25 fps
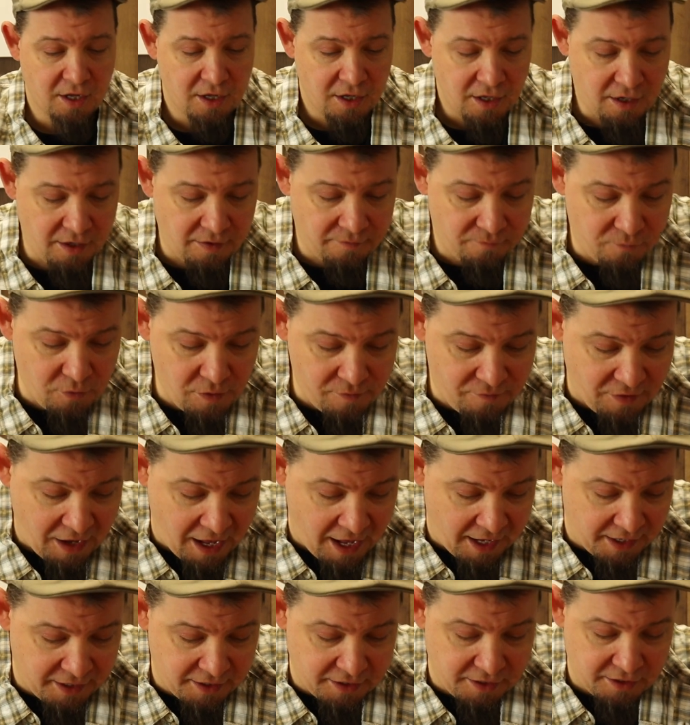
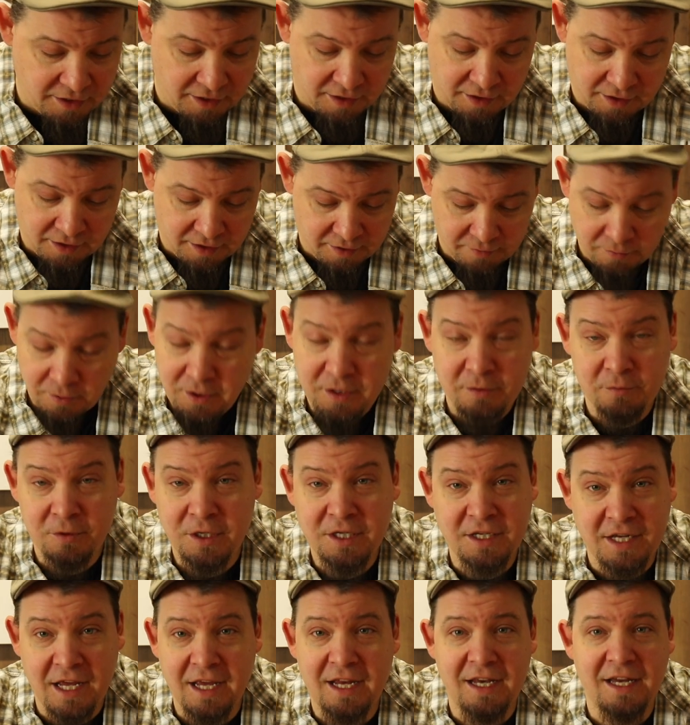We
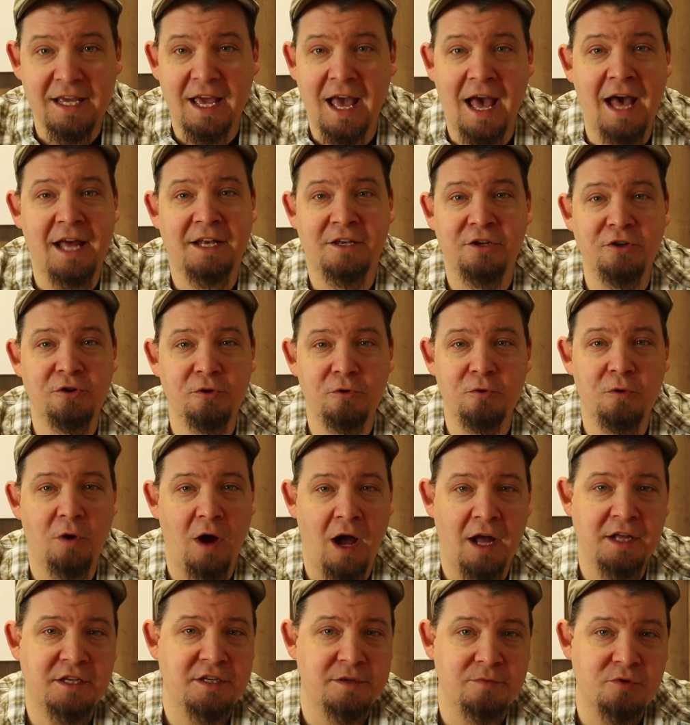daily add new
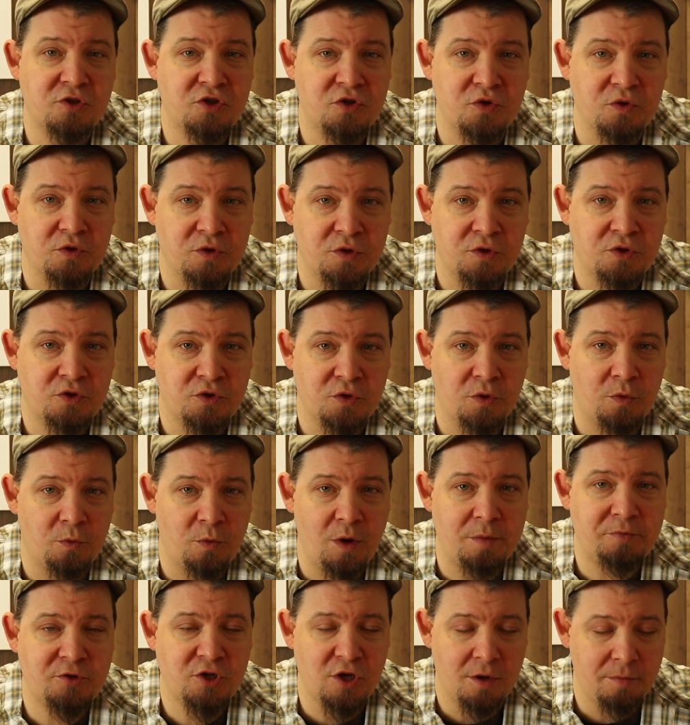items to the
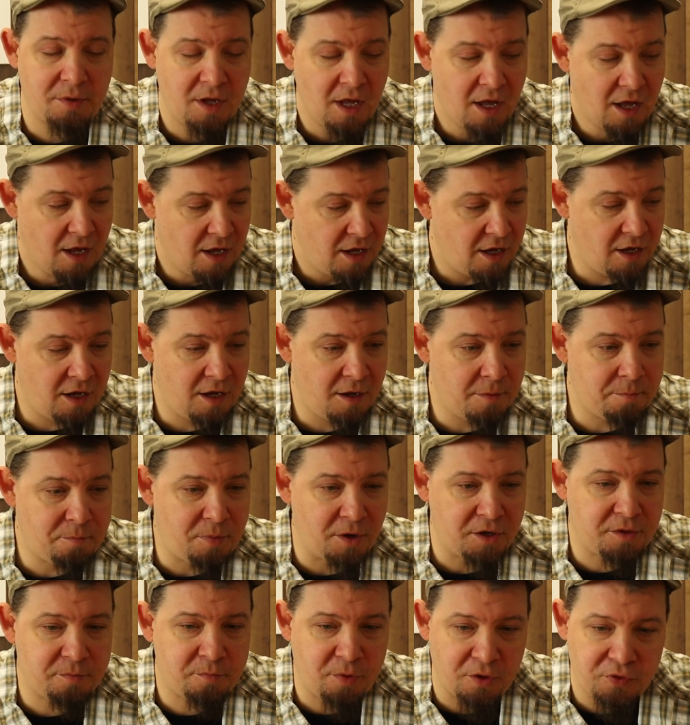webshop,
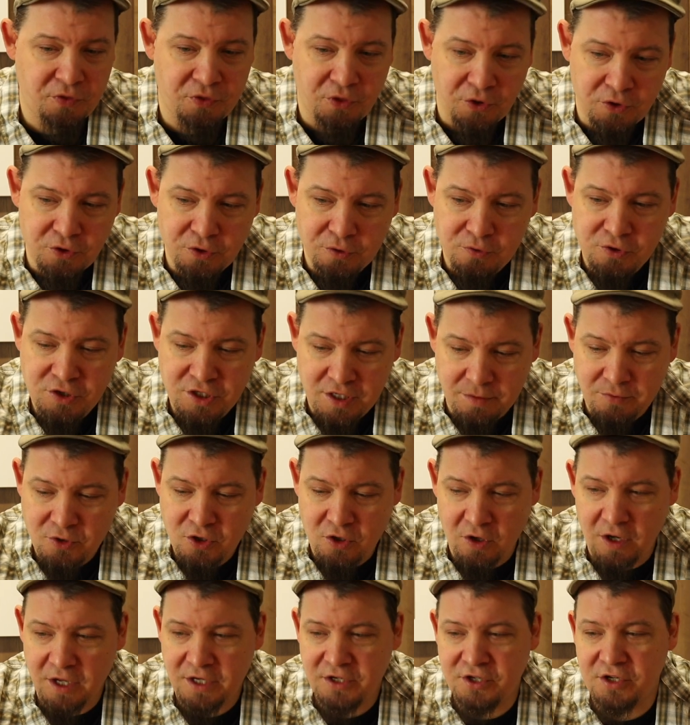but the new Sims
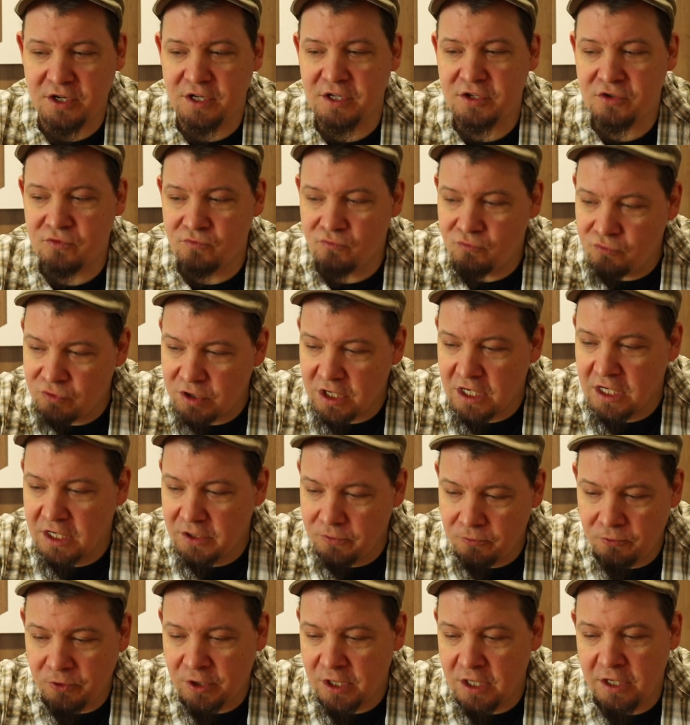collection is really,
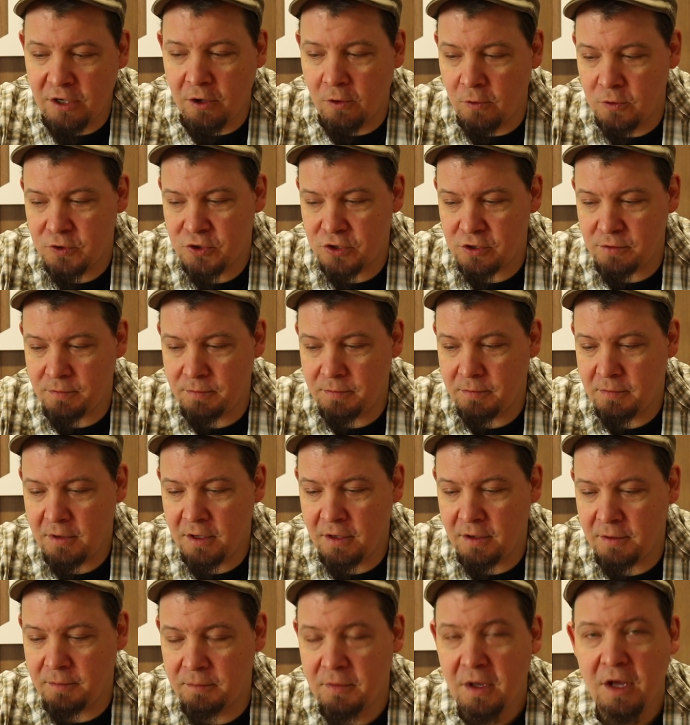really awesome.
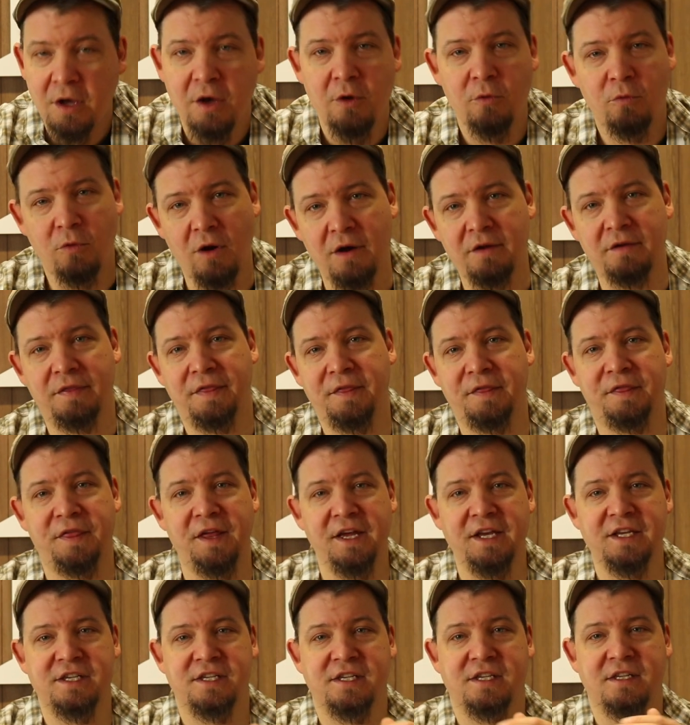One of the
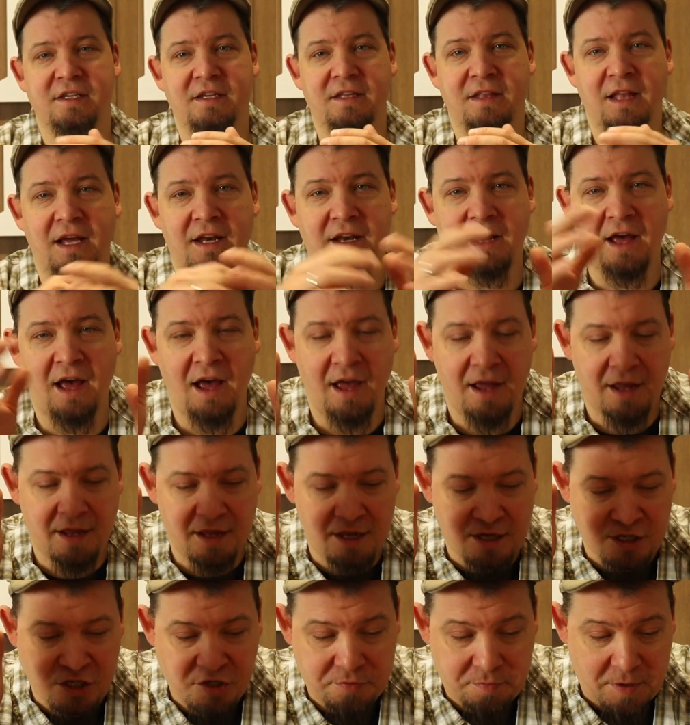things that I
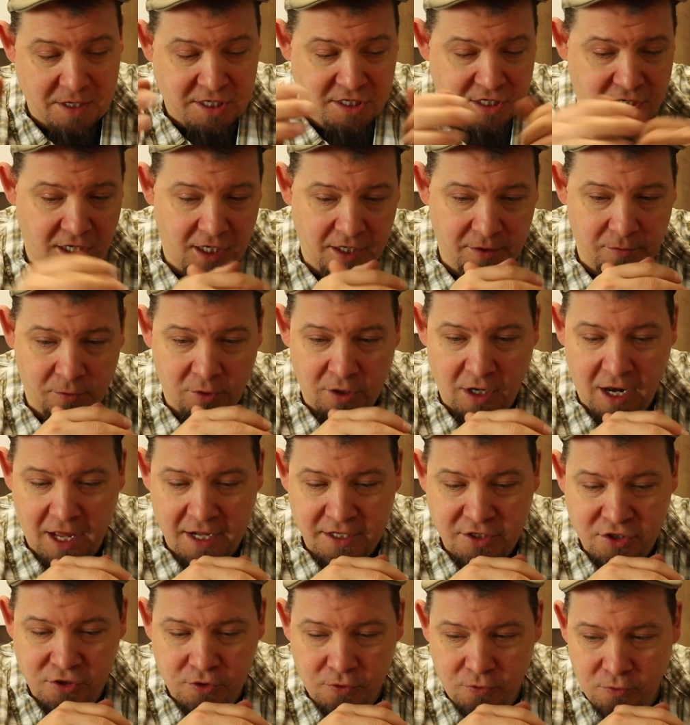especially would
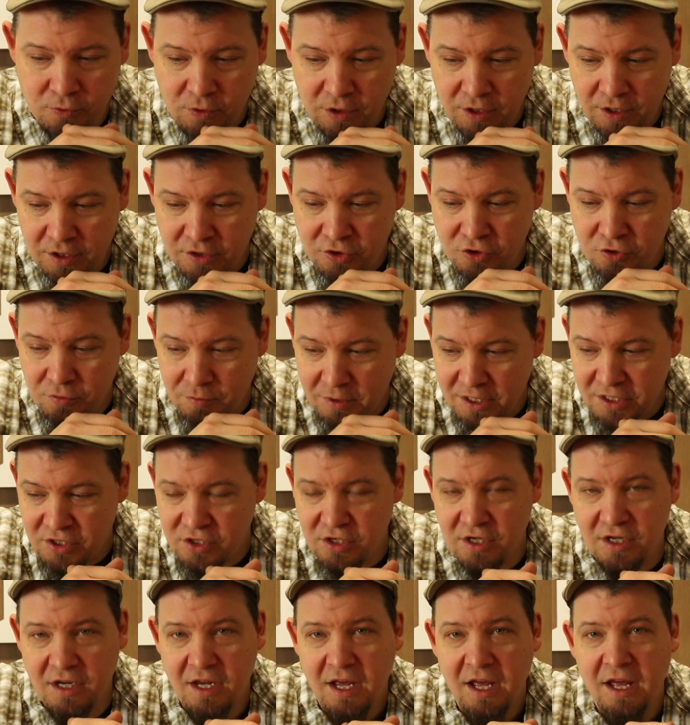like to
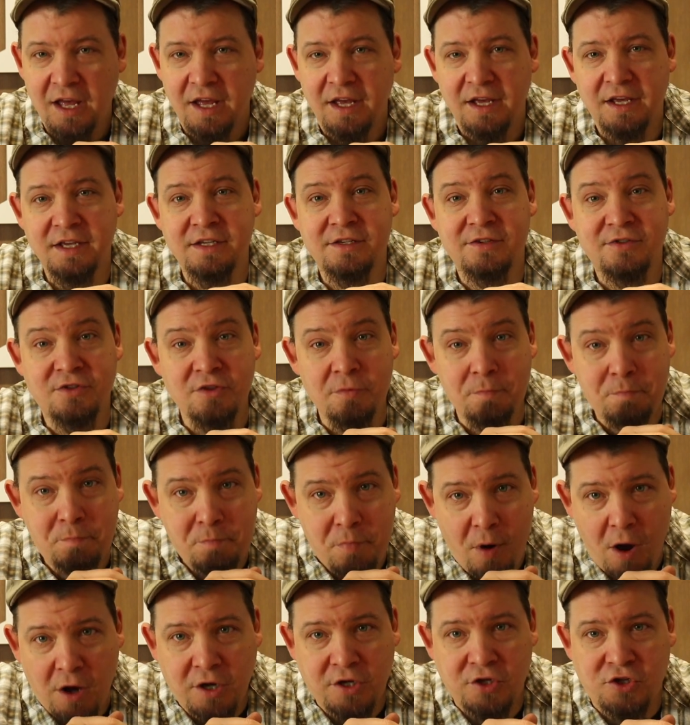mention is the
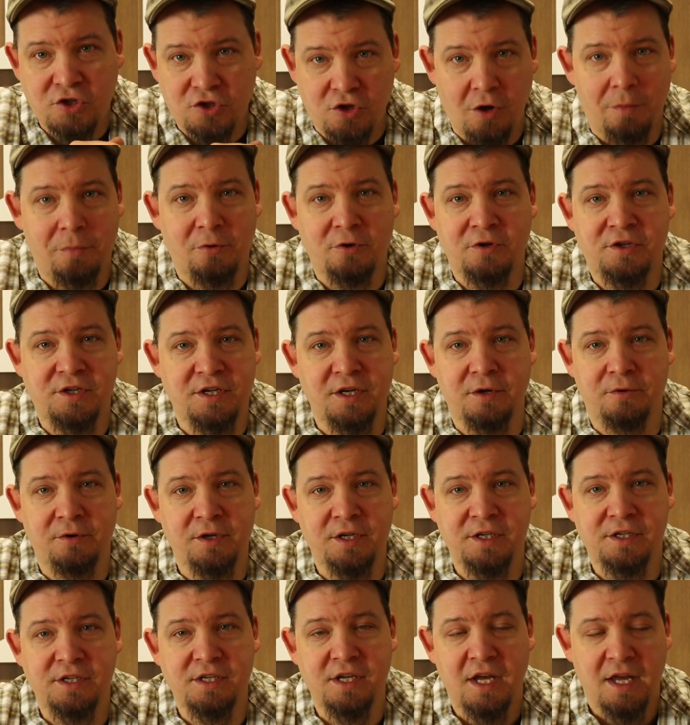Box Stopper
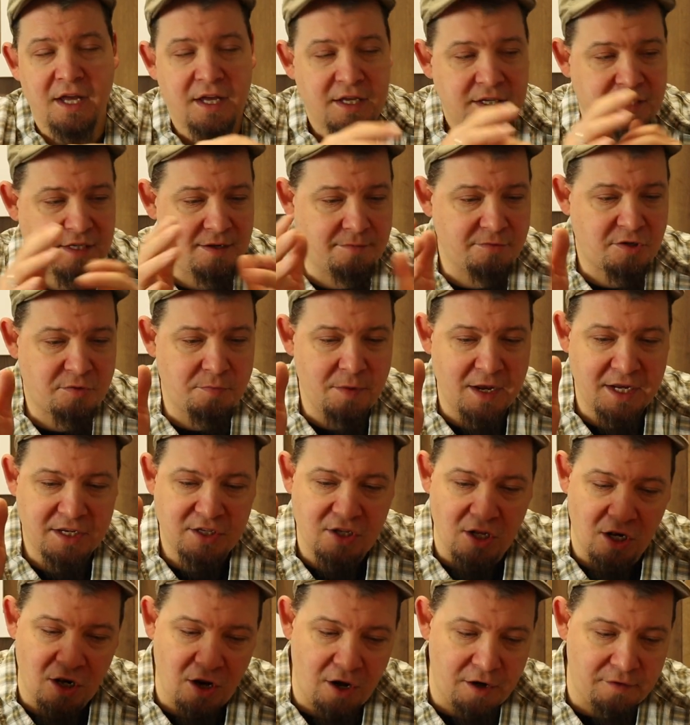series. Sims makes
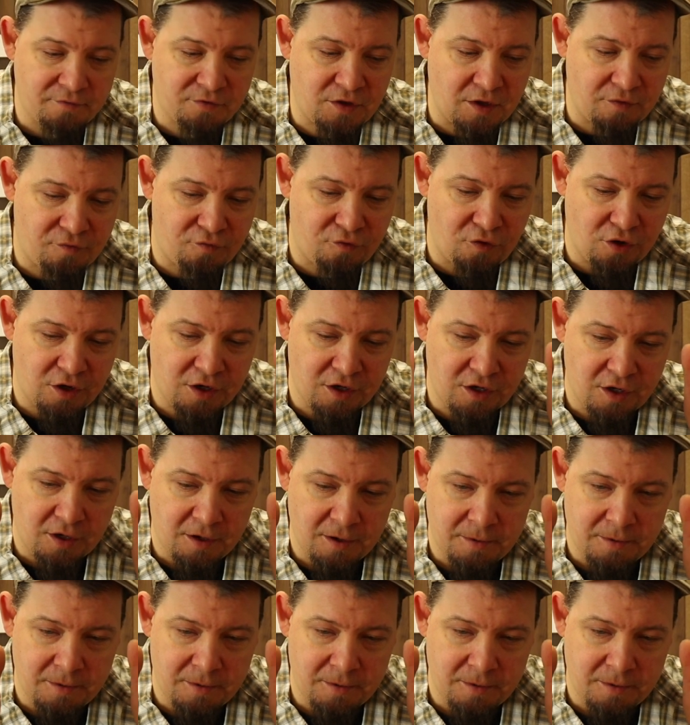a lot of different